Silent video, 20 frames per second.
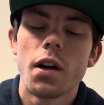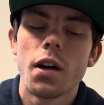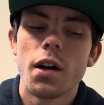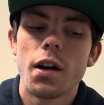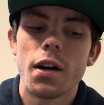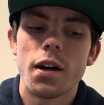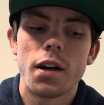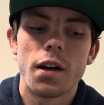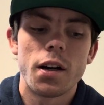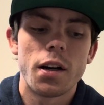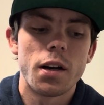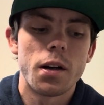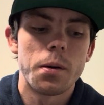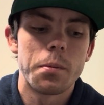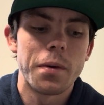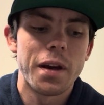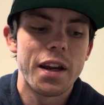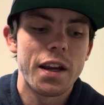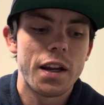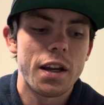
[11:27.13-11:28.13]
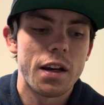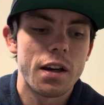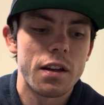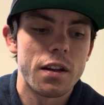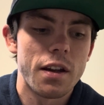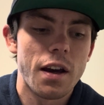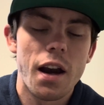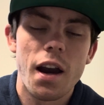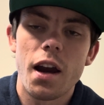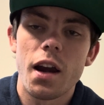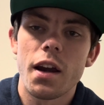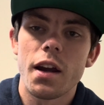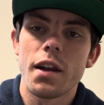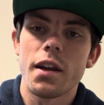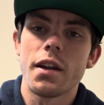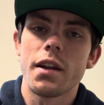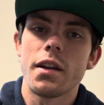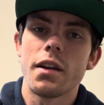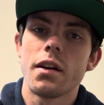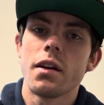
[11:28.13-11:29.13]
And
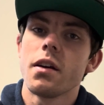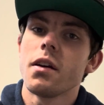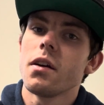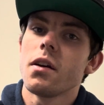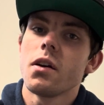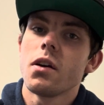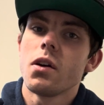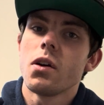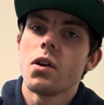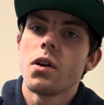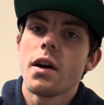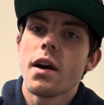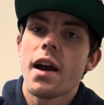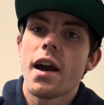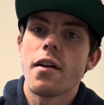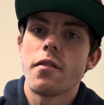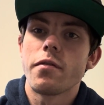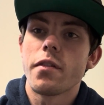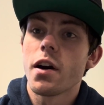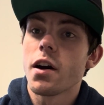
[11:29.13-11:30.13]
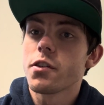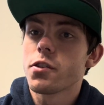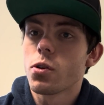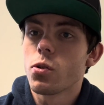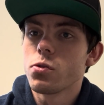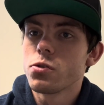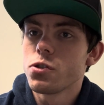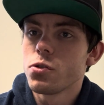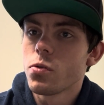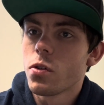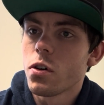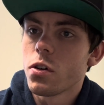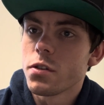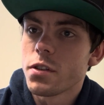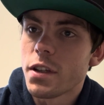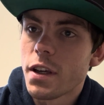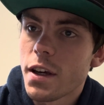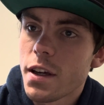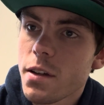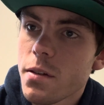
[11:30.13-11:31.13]
I have not told you all
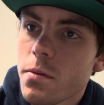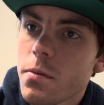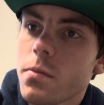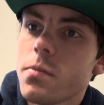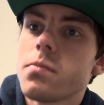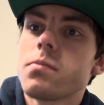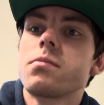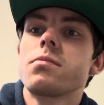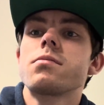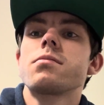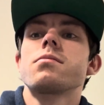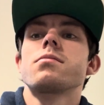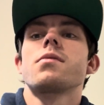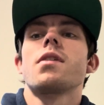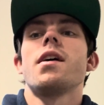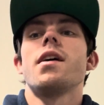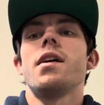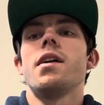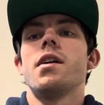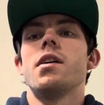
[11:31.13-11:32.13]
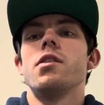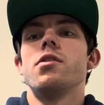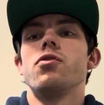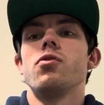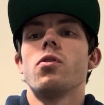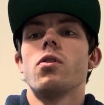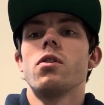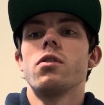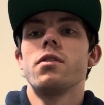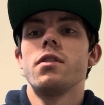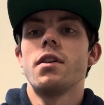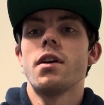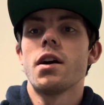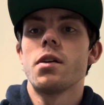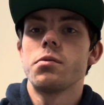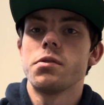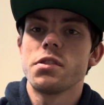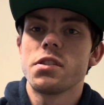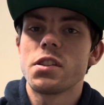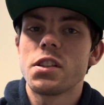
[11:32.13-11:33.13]
yet, and you all did not
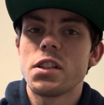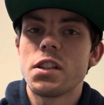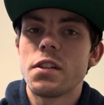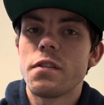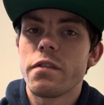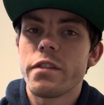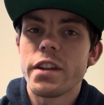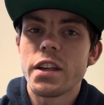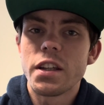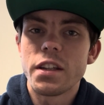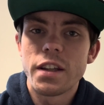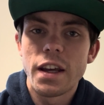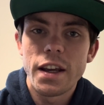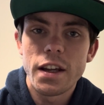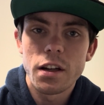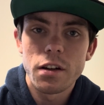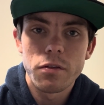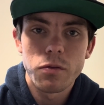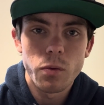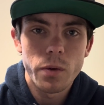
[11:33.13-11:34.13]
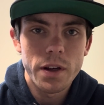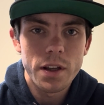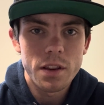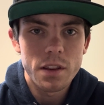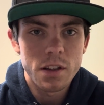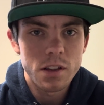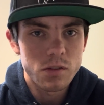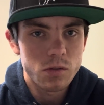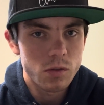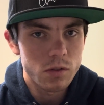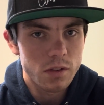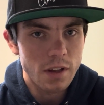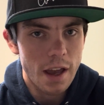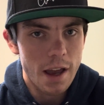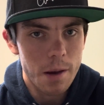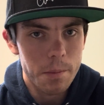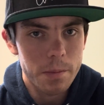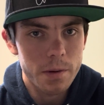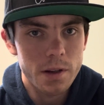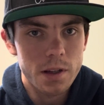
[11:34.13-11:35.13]
receive the date of when this was
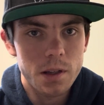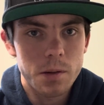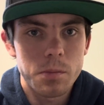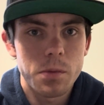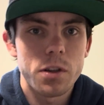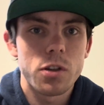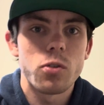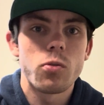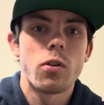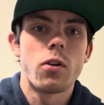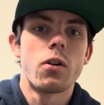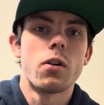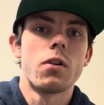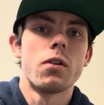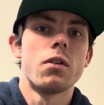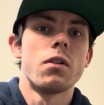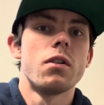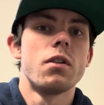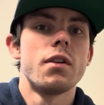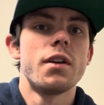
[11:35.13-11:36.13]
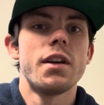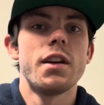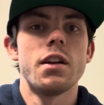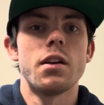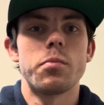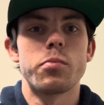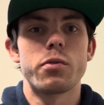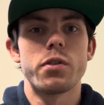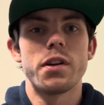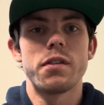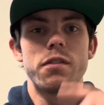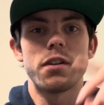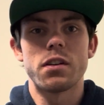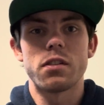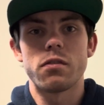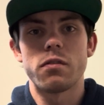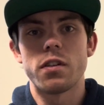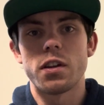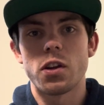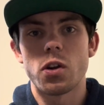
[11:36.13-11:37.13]
happening, but you all, in a previous
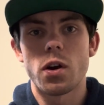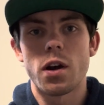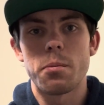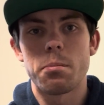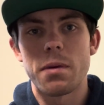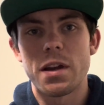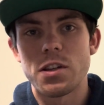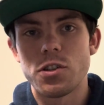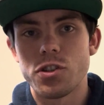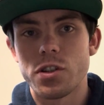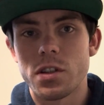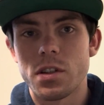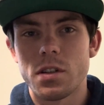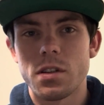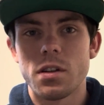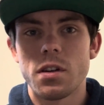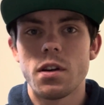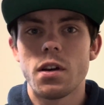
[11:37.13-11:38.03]
video, I mentioned